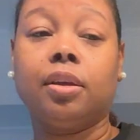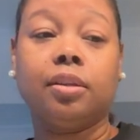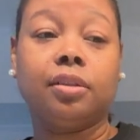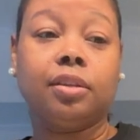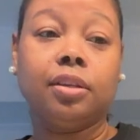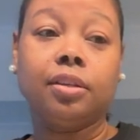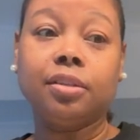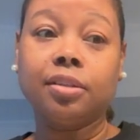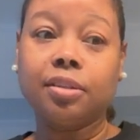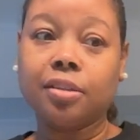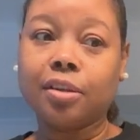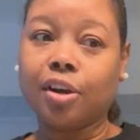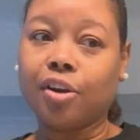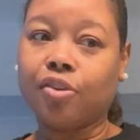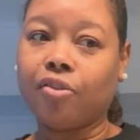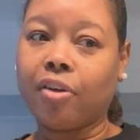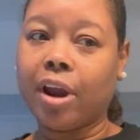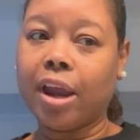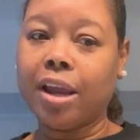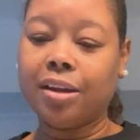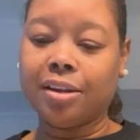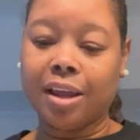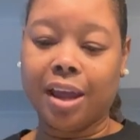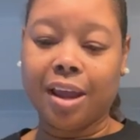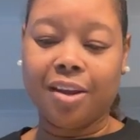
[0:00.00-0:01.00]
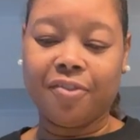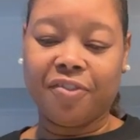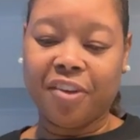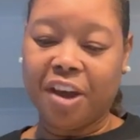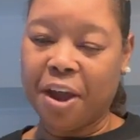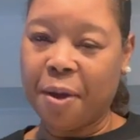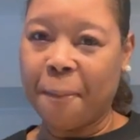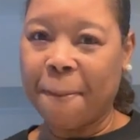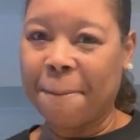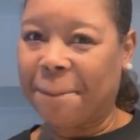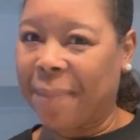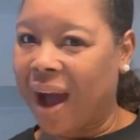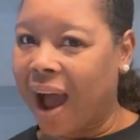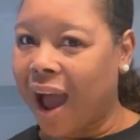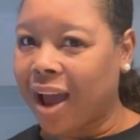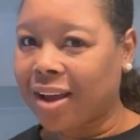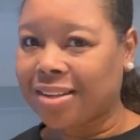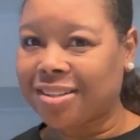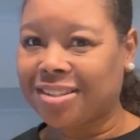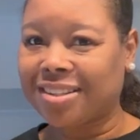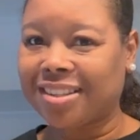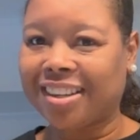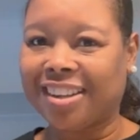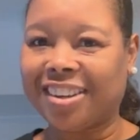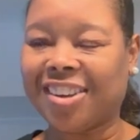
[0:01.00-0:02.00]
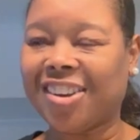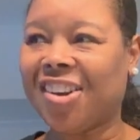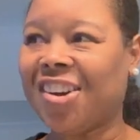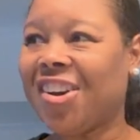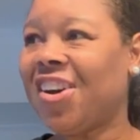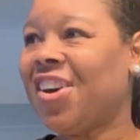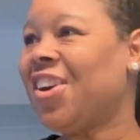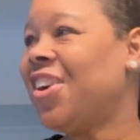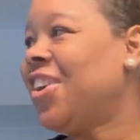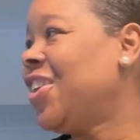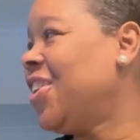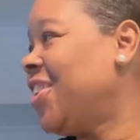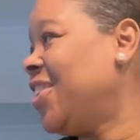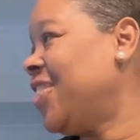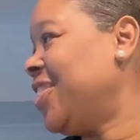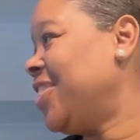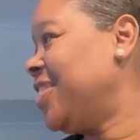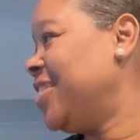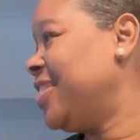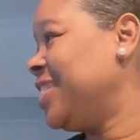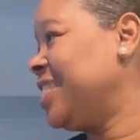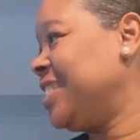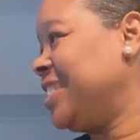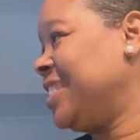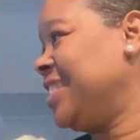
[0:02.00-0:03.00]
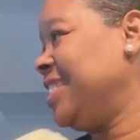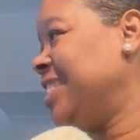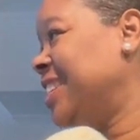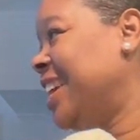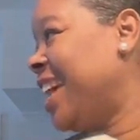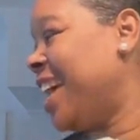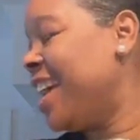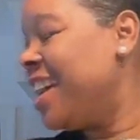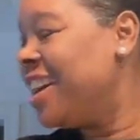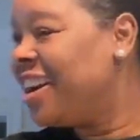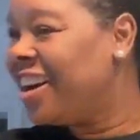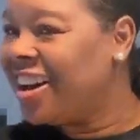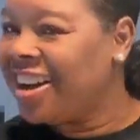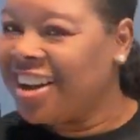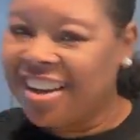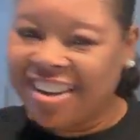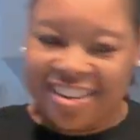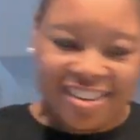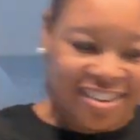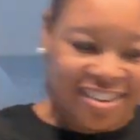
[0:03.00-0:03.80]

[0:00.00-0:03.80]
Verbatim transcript: This is a great day of unboxing, y'all. Yeah.